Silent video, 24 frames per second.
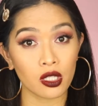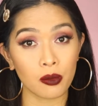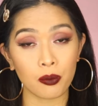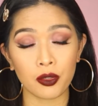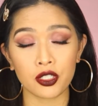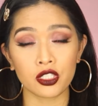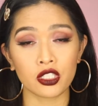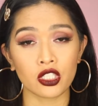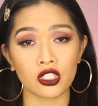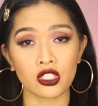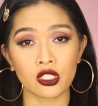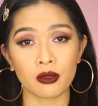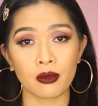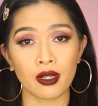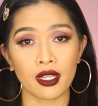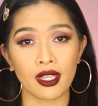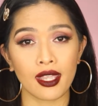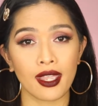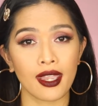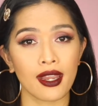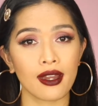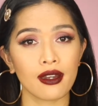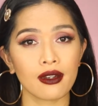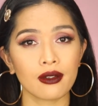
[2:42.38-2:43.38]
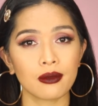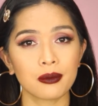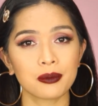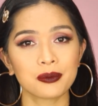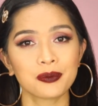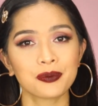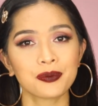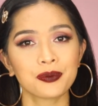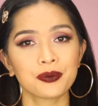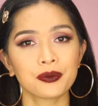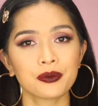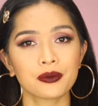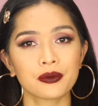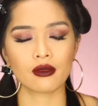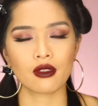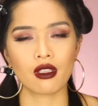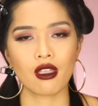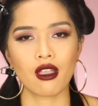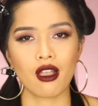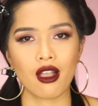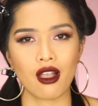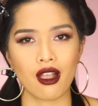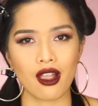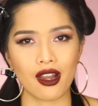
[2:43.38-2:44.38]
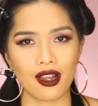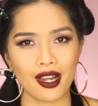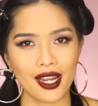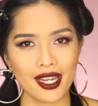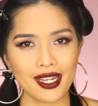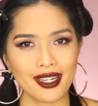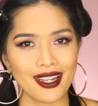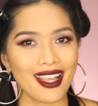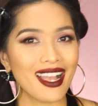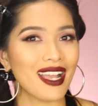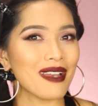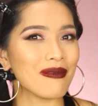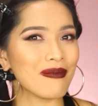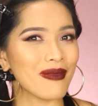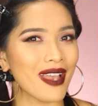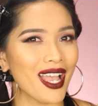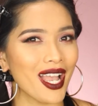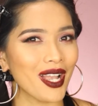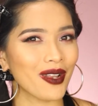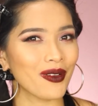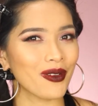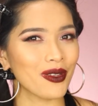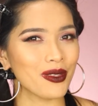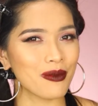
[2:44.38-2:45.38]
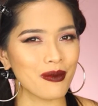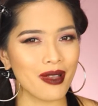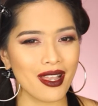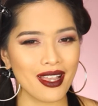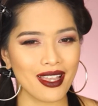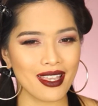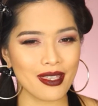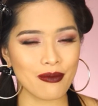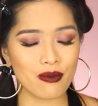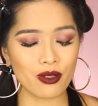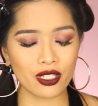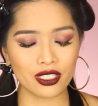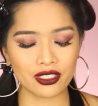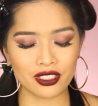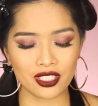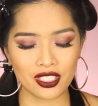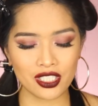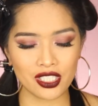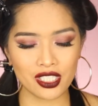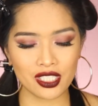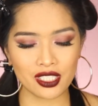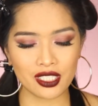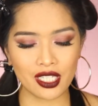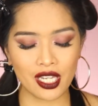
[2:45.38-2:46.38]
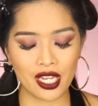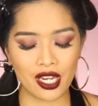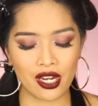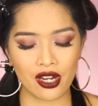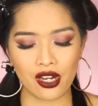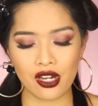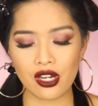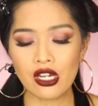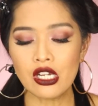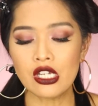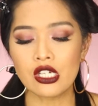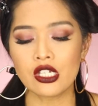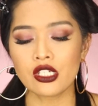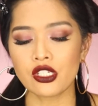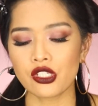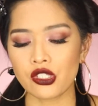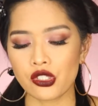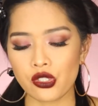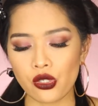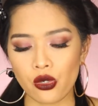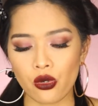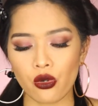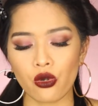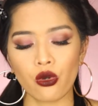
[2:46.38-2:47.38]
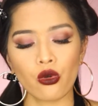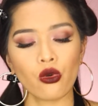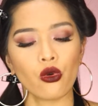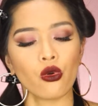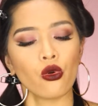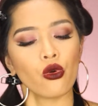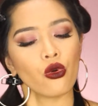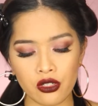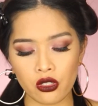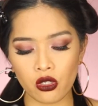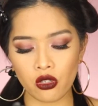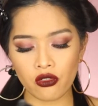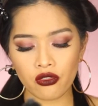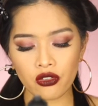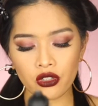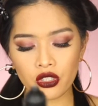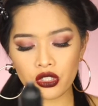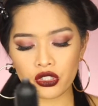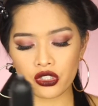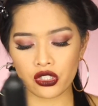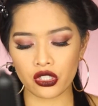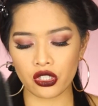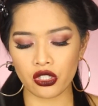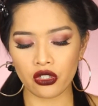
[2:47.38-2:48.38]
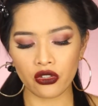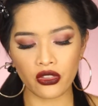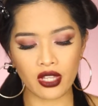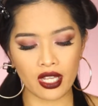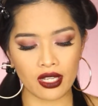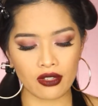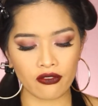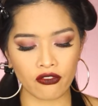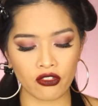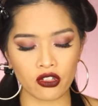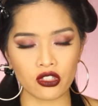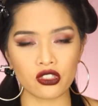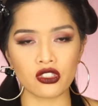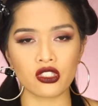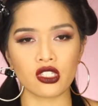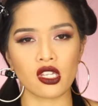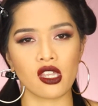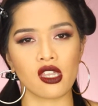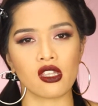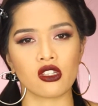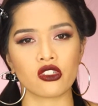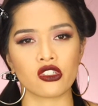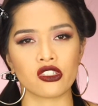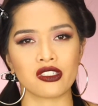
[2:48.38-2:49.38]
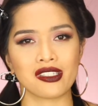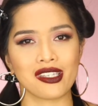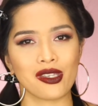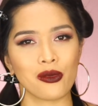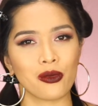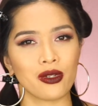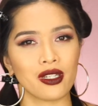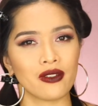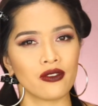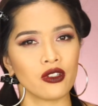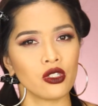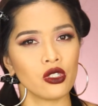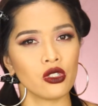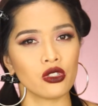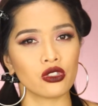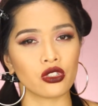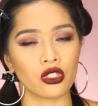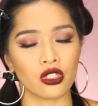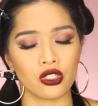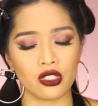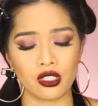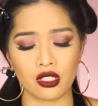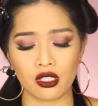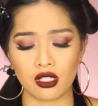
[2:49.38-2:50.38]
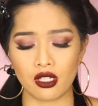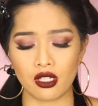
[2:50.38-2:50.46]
partition my hair. Alright, I'm back with my partitioned hair. So I know for sure that for GHD, whenever you turn it